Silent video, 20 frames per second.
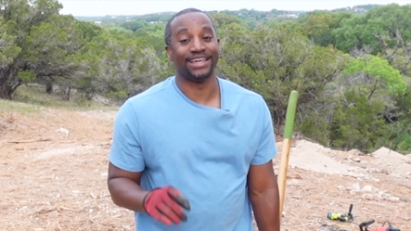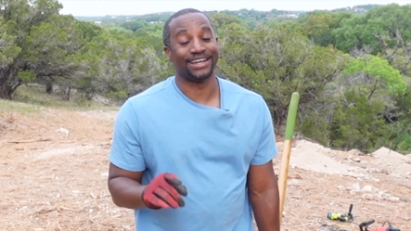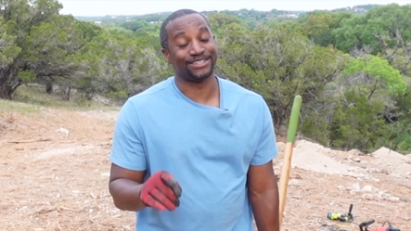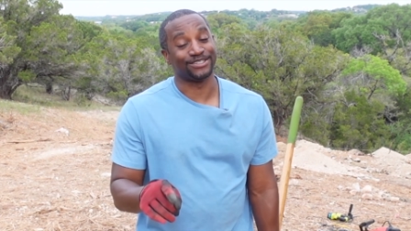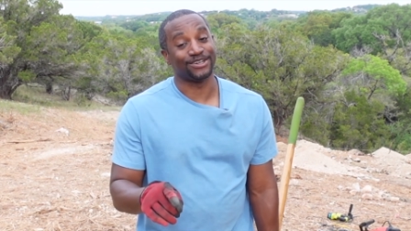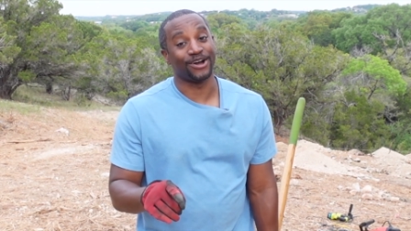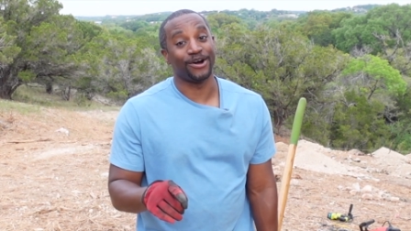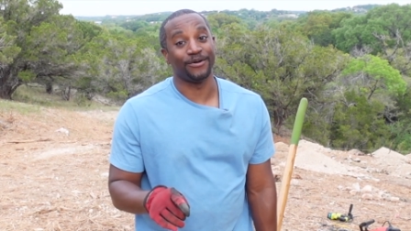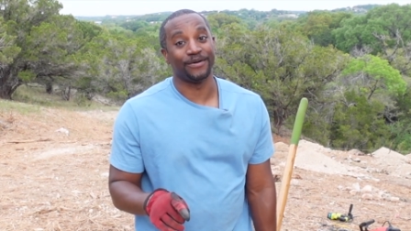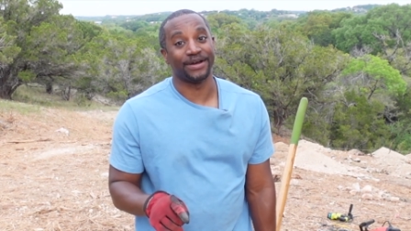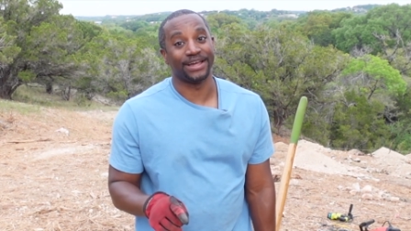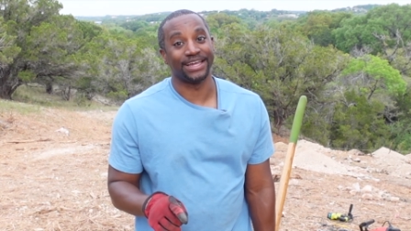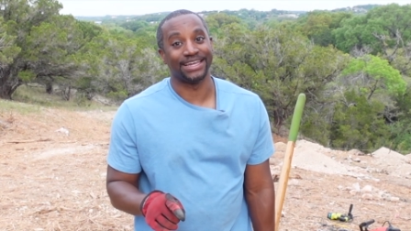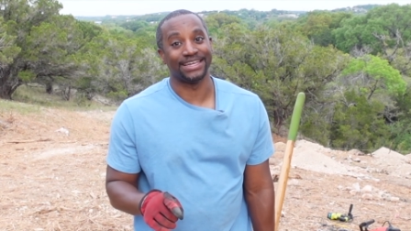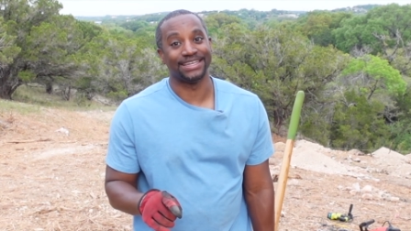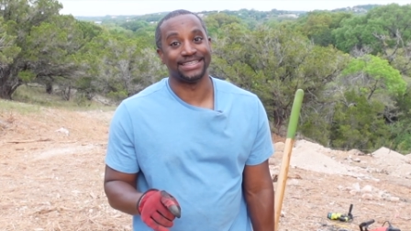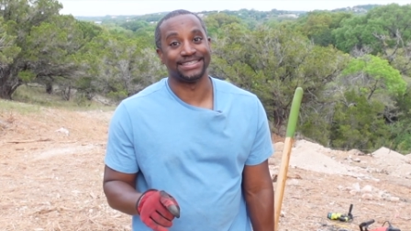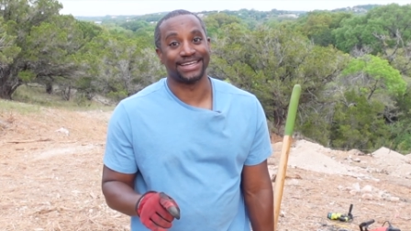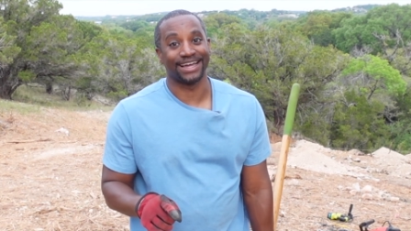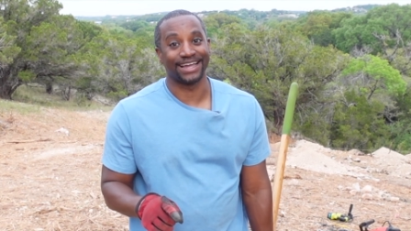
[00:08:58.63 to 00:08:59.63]
And as
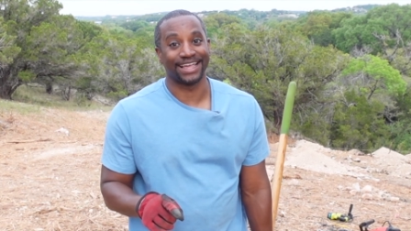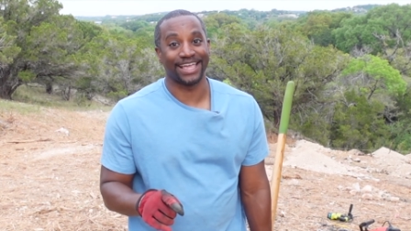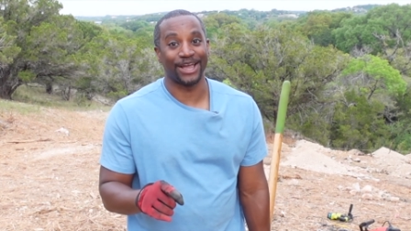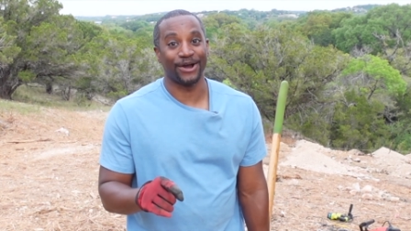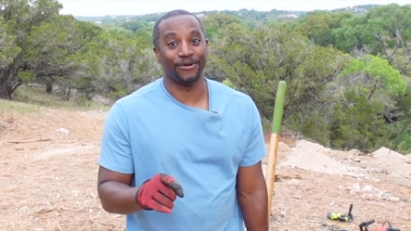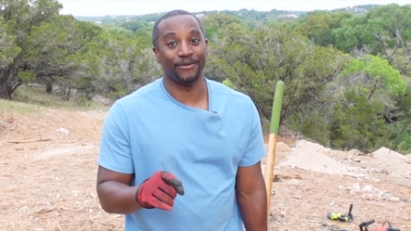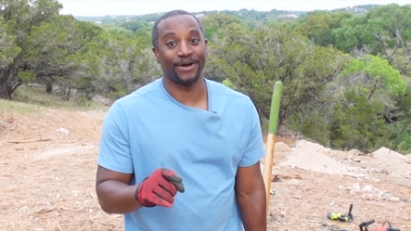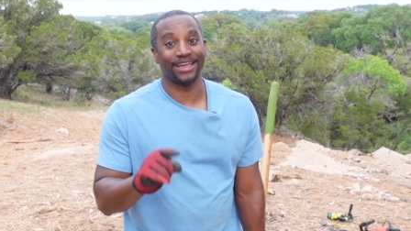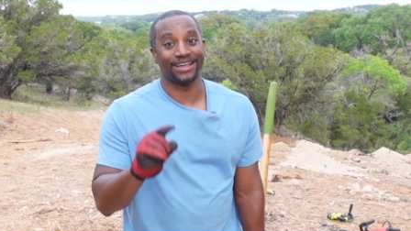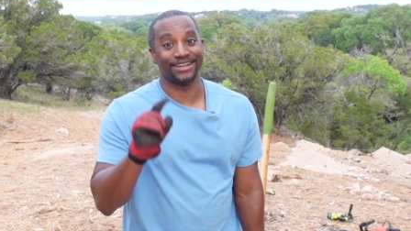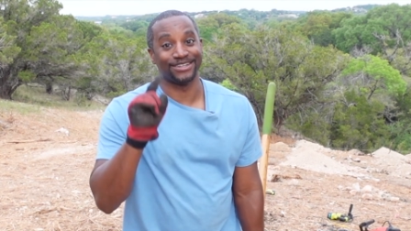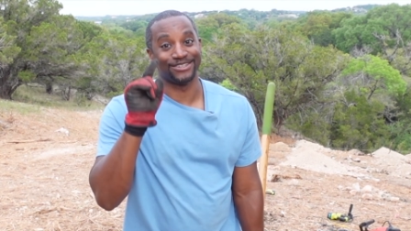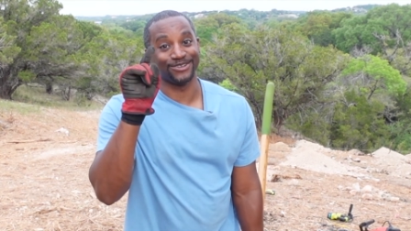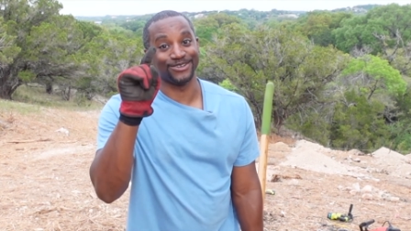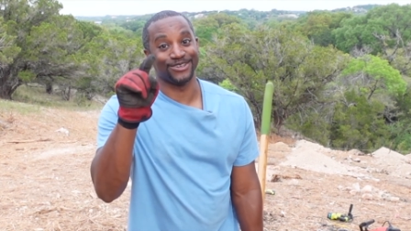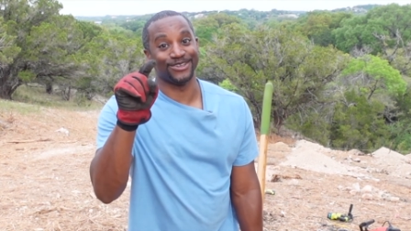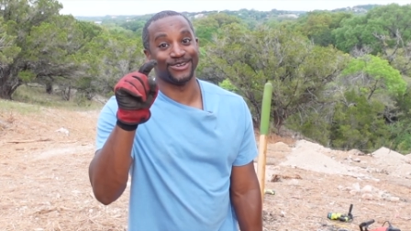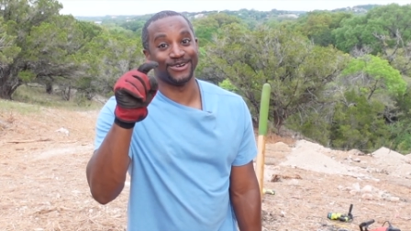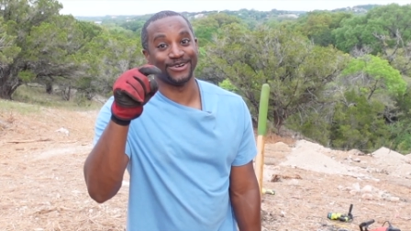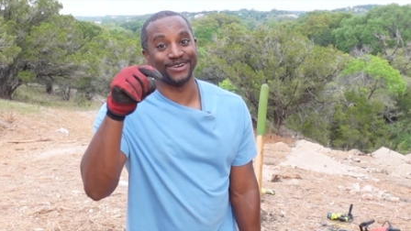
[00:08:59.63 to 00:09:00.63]
always, I can't wait until
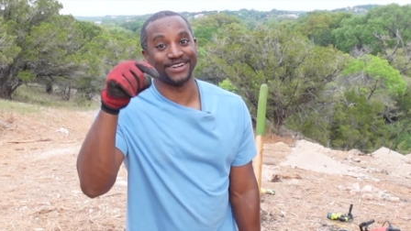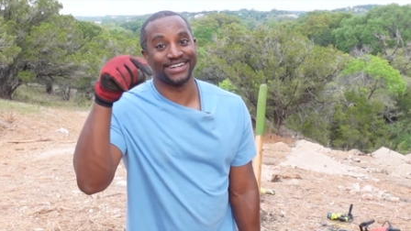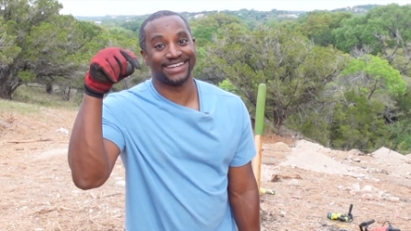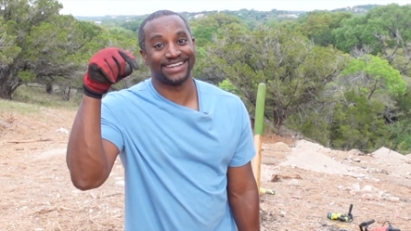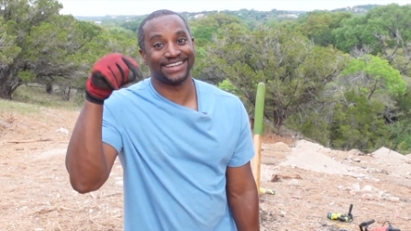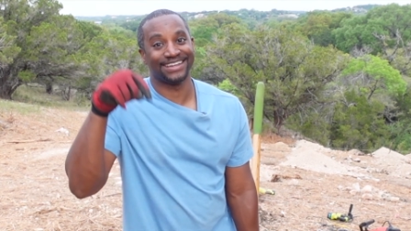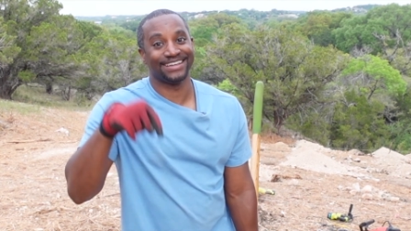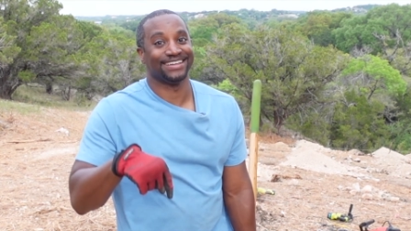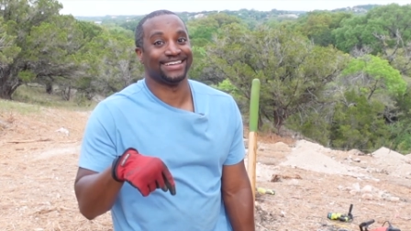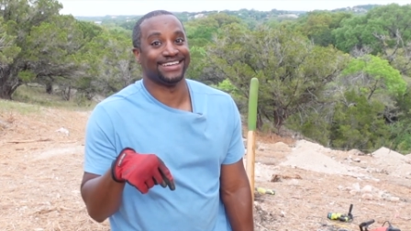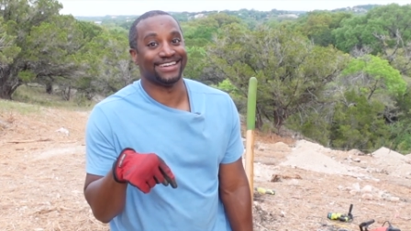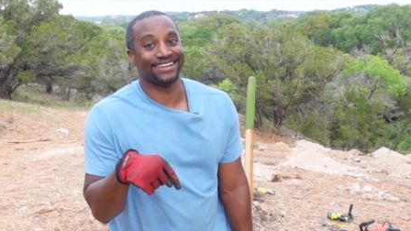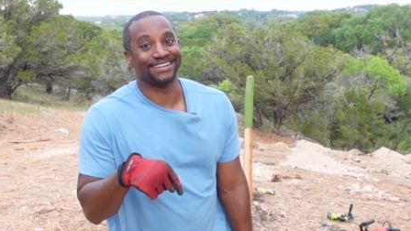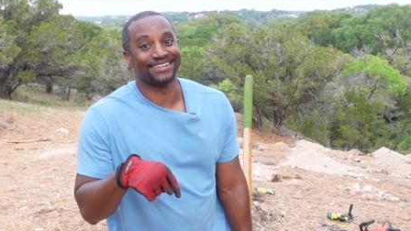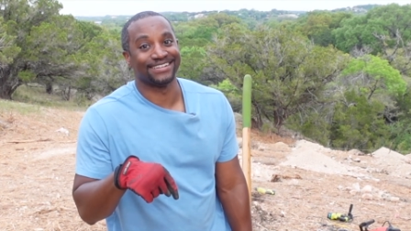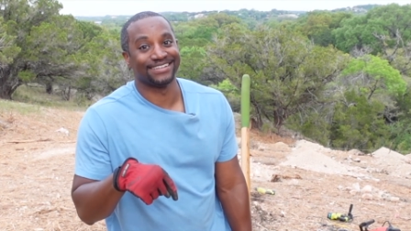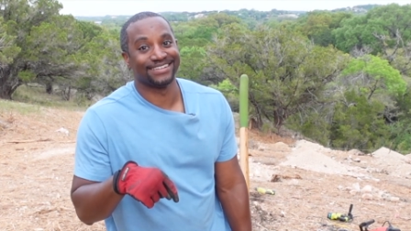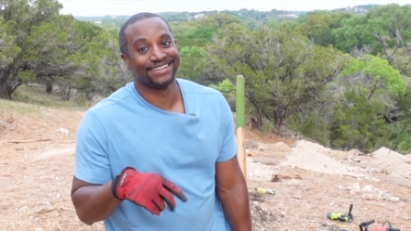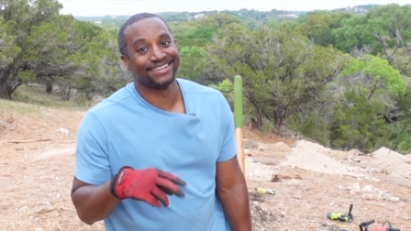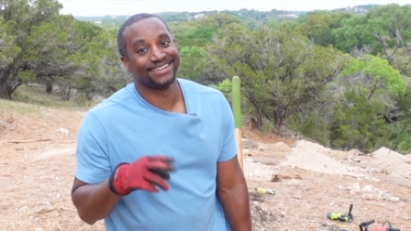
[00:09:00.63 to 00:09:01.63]
you're here.